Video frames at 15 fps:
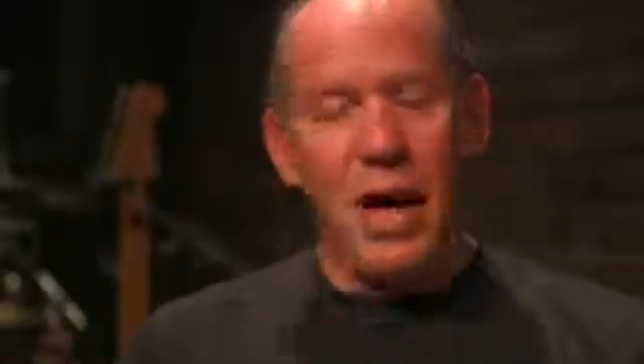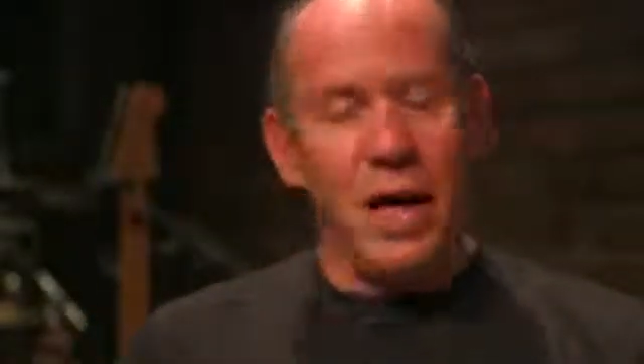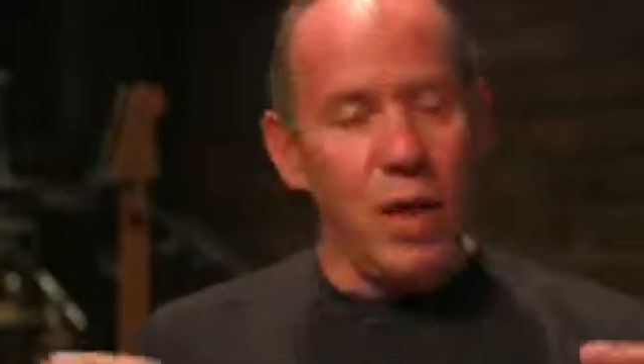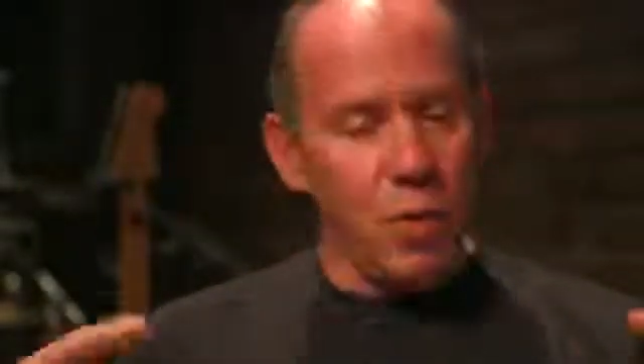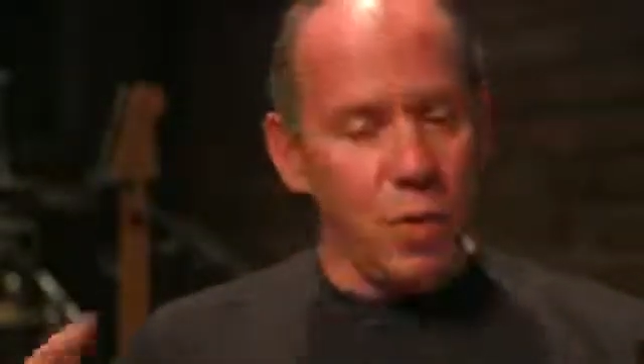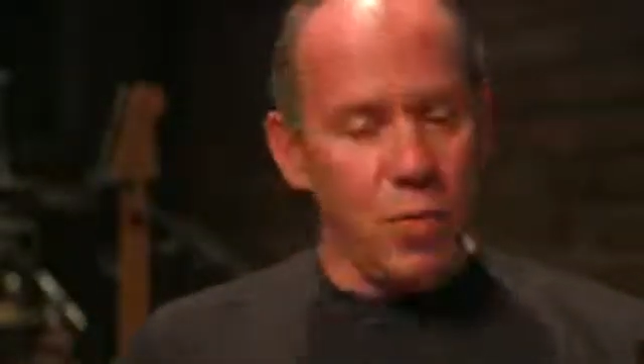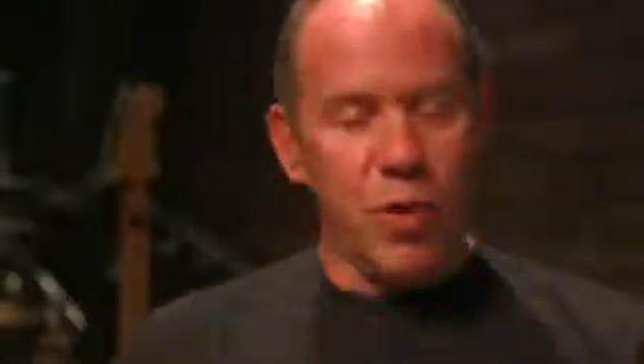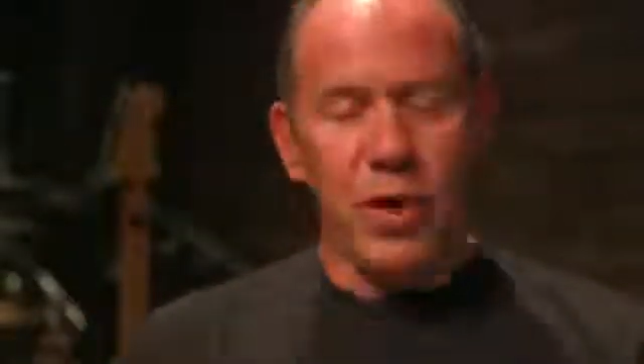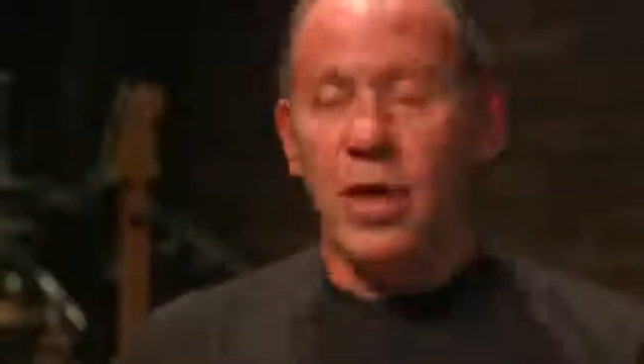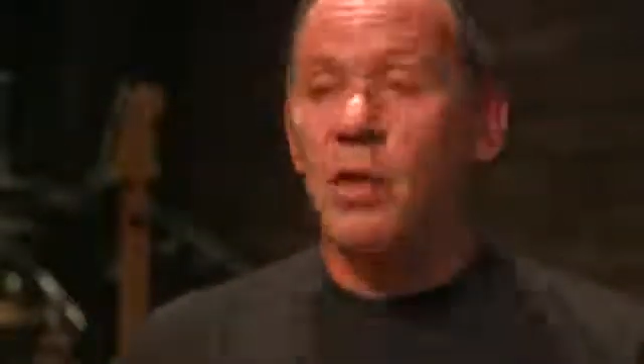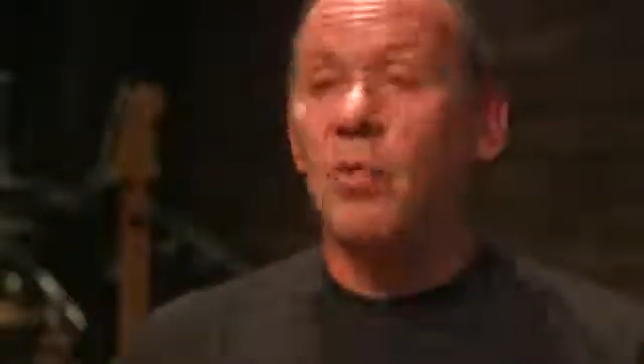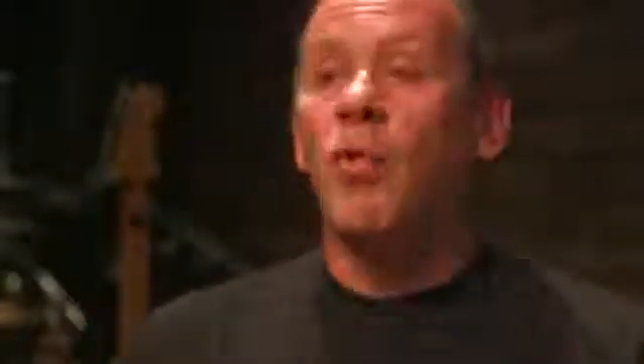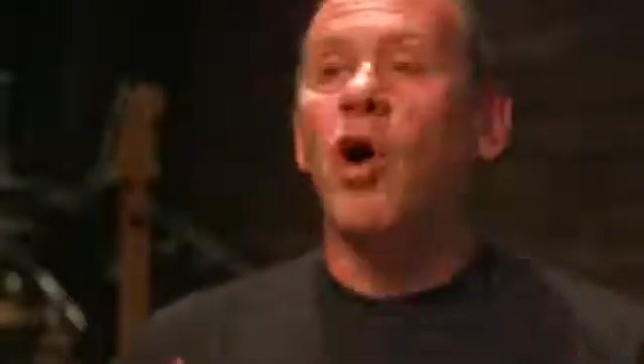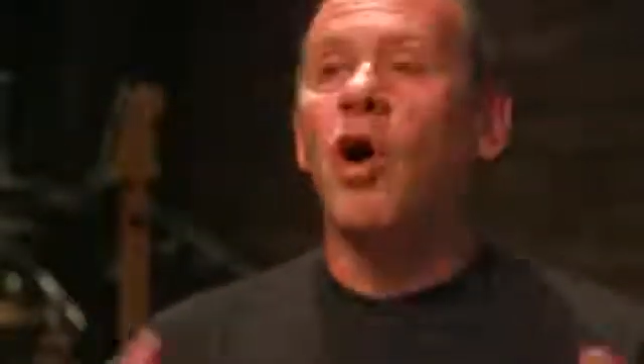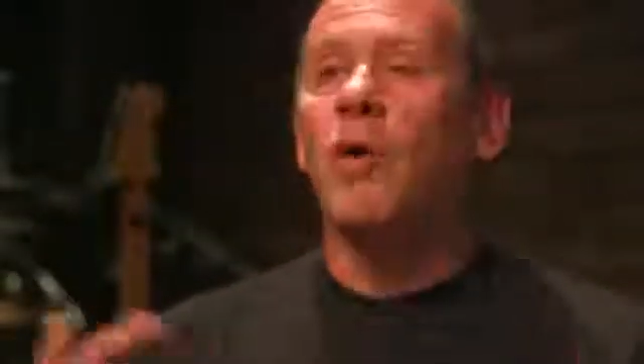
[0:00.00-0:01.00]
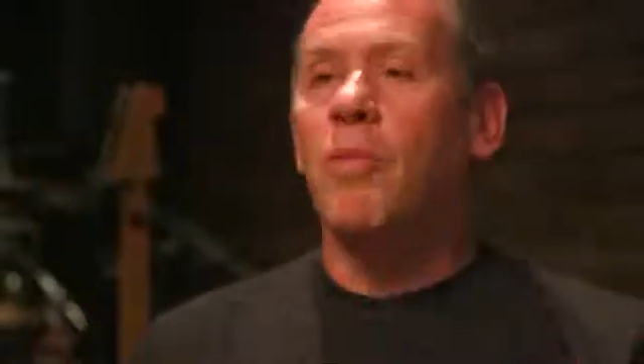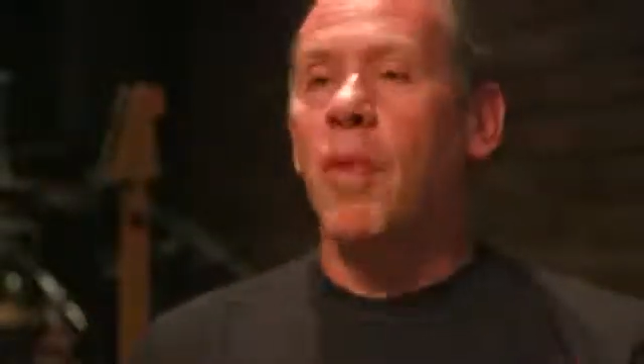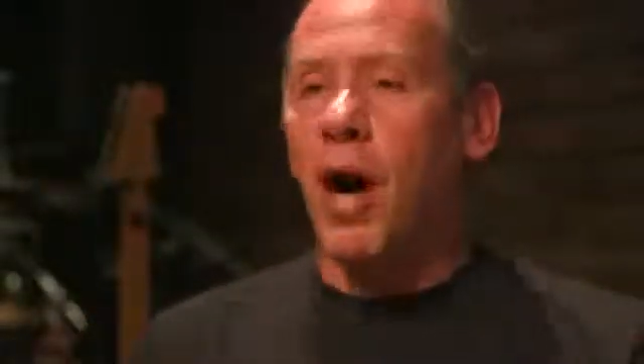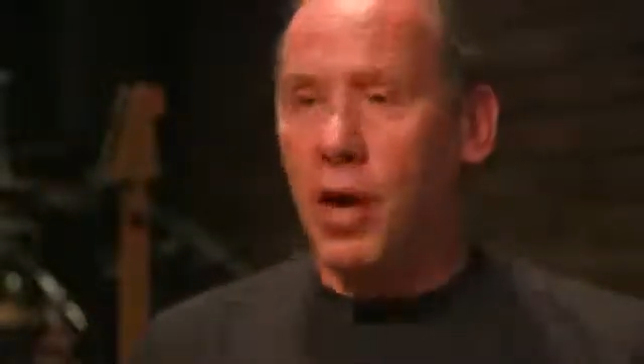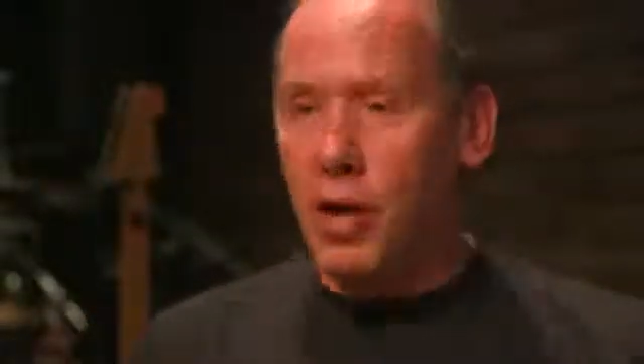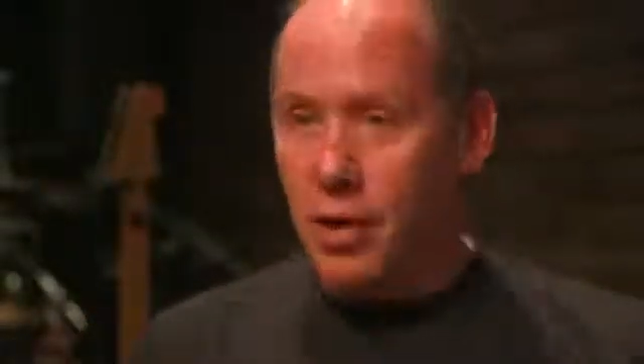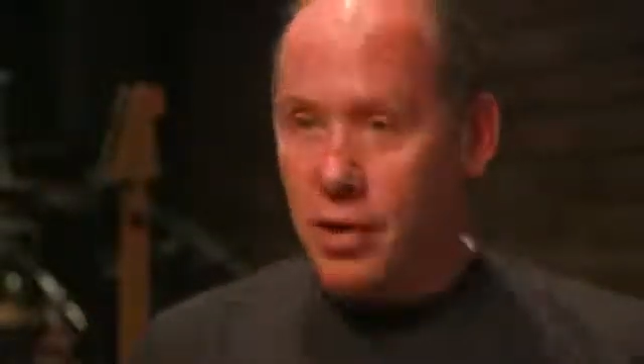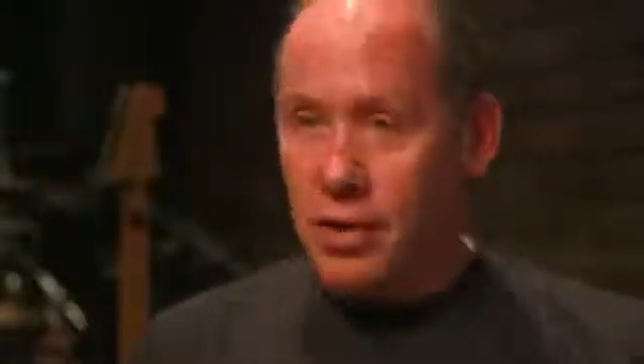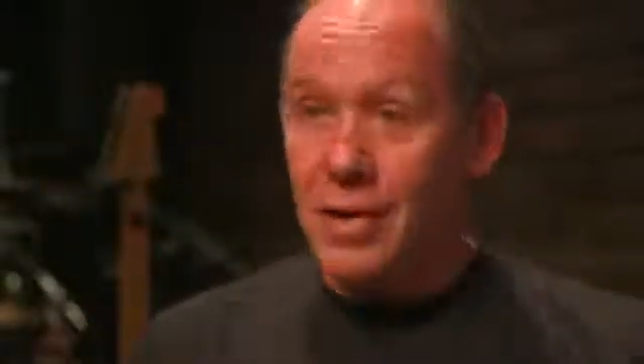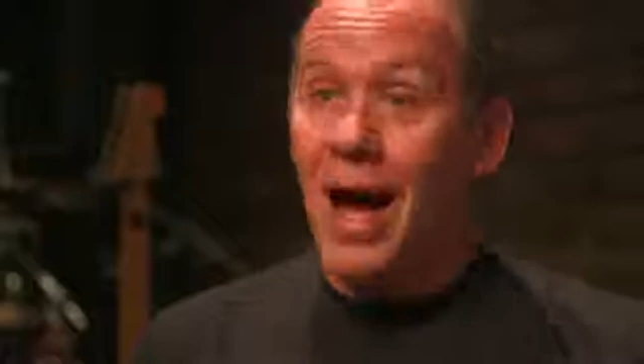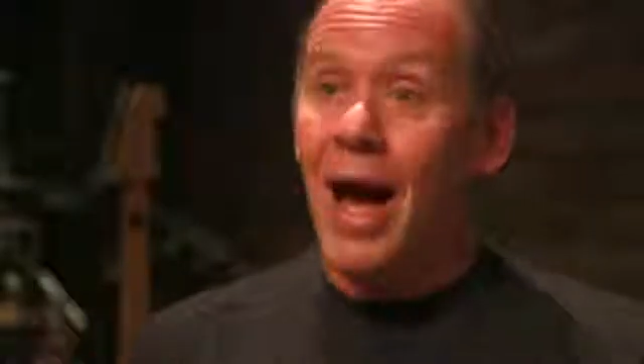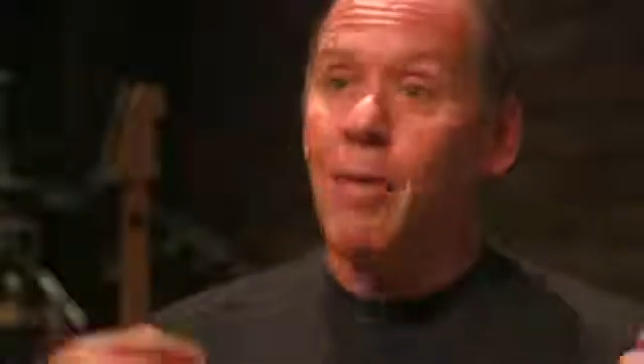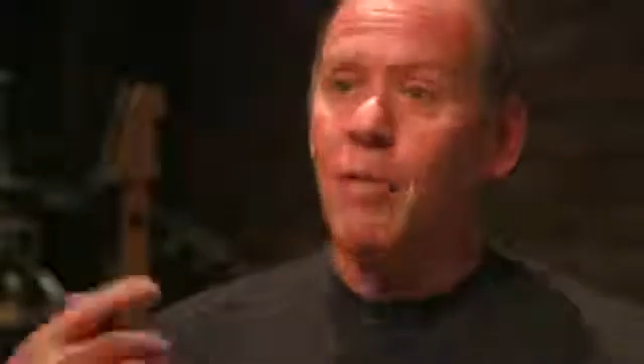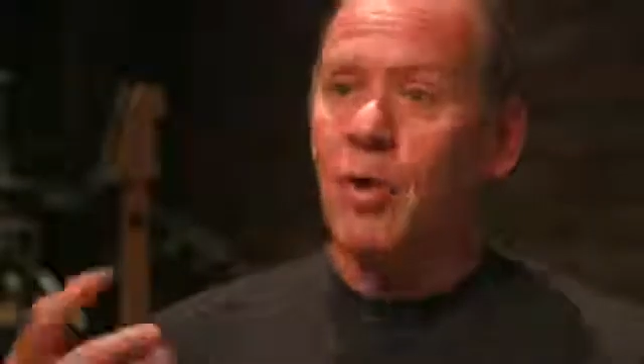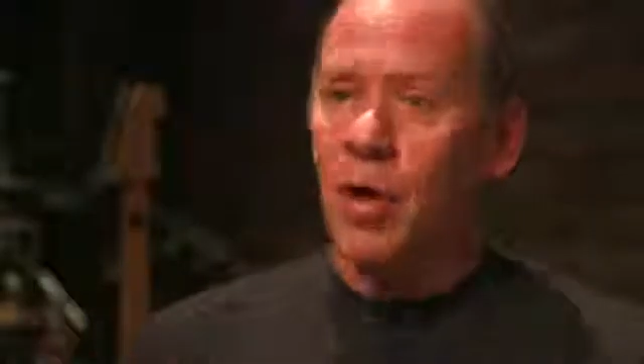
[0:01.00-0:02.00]
And they were putting in more modern
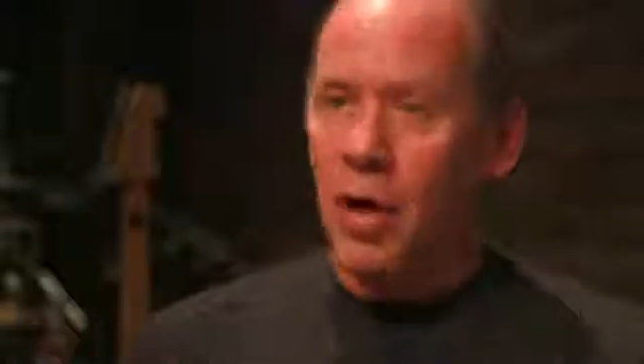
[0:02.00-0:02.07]
time